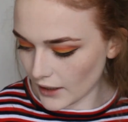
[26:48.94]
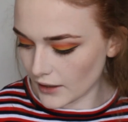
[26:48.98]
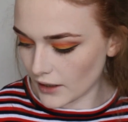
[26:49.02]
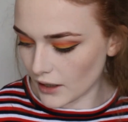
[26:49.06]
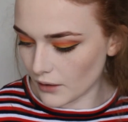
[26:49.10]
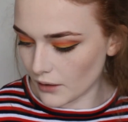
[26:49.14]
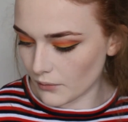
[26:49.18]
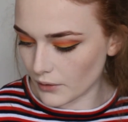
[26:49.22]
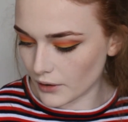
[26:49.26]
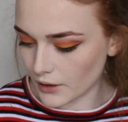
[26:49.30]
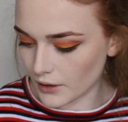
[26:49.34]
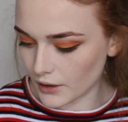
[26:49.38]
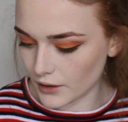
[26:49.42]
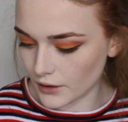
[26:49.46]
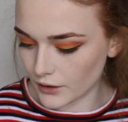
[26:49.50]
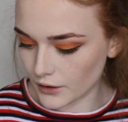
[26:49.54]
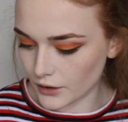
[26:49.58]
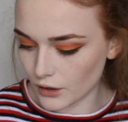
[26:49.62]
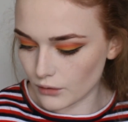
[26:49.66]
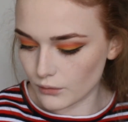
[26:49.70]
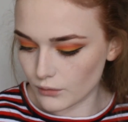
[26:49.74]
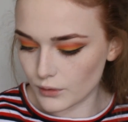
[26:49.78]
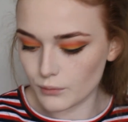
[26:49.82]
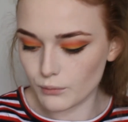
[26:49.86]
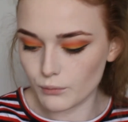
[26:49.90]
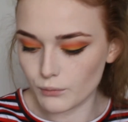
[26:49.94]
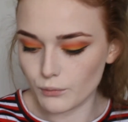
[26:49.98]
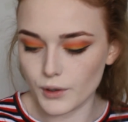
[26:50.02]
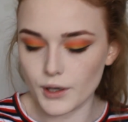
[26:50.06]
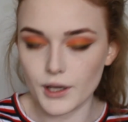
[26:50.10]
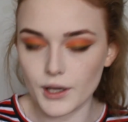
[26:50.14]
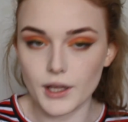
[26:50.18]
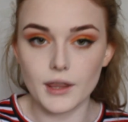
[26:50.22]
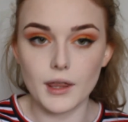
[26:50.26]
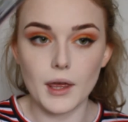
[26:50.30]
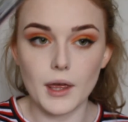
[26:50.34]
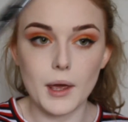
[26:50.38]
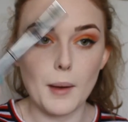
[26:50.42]
and now we're going to go in
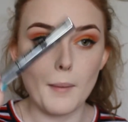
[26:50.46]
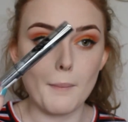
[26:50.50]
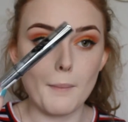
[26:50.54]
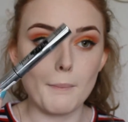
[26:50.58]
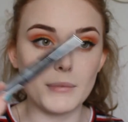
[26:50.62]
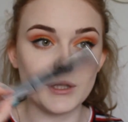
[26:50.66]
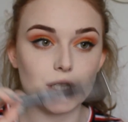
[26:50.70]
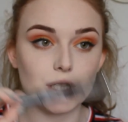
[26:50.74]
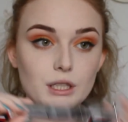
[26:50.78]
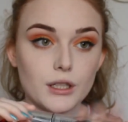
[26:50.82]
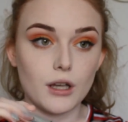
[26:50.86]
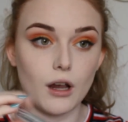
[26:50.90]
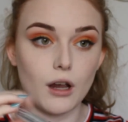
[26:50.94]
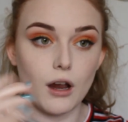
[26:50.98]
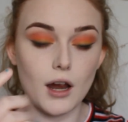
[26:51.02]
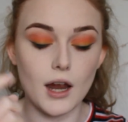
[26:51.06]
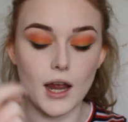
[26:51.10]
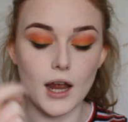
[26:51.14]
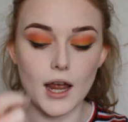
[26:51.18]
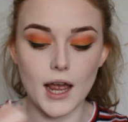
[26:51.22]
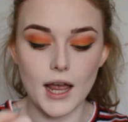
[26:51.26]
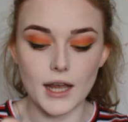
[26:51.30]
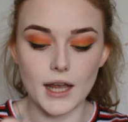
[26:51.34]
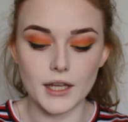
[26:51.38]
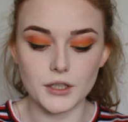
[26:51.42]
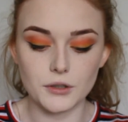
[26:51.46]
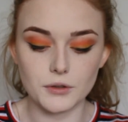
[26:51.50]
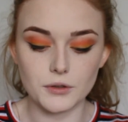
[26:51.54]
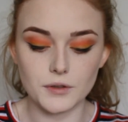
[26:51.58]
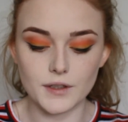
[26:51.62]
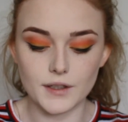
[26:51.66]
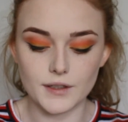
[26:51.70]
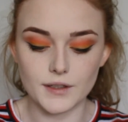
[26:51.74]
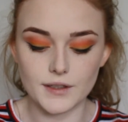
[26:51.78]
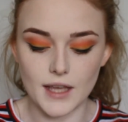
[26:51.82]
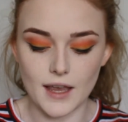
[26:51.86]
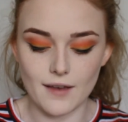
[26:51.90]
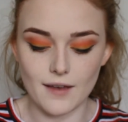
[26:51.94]
with mascara. I used
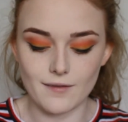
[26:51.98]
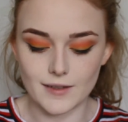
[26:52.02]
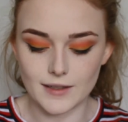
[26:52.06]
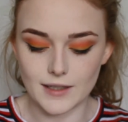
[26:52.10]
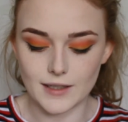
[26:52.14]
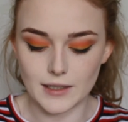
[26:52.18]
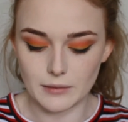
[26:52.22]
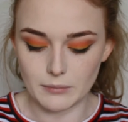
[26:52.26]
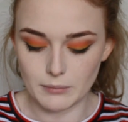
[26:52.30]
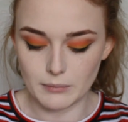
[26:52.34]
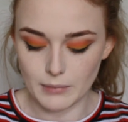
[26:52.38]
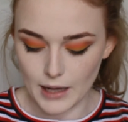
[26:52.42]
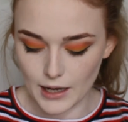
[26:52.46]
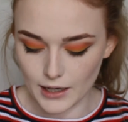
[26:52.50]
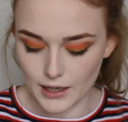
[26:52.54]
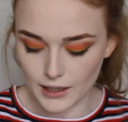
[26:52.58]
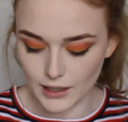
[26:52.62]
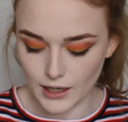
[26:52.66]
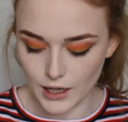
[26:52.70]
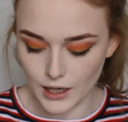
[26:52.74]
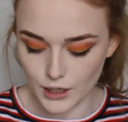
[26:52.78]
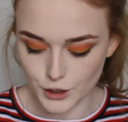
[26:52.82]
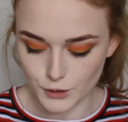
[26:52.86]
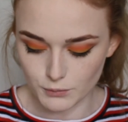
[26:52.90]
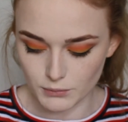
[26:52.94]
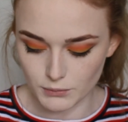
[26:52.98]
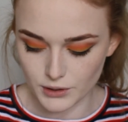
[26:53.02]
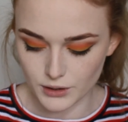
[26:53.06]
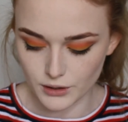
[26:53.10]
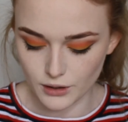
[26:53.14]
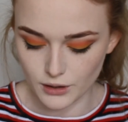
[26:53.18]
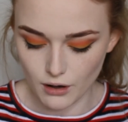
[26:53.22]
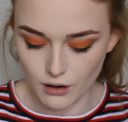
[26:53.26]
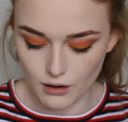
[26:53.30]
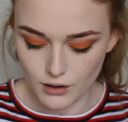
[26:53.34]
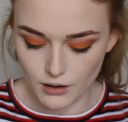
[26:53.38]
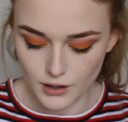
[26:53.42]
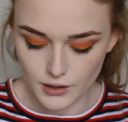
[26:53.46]
the 17 Backlash
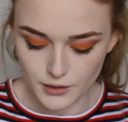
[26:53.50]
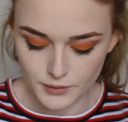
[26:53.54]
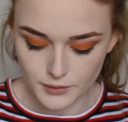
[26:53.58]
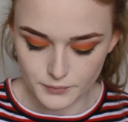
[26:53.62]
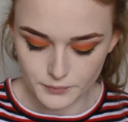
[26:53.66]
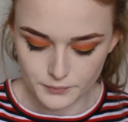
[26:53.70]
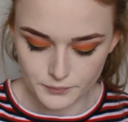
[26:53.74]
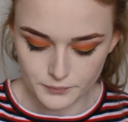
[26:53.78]
mascara.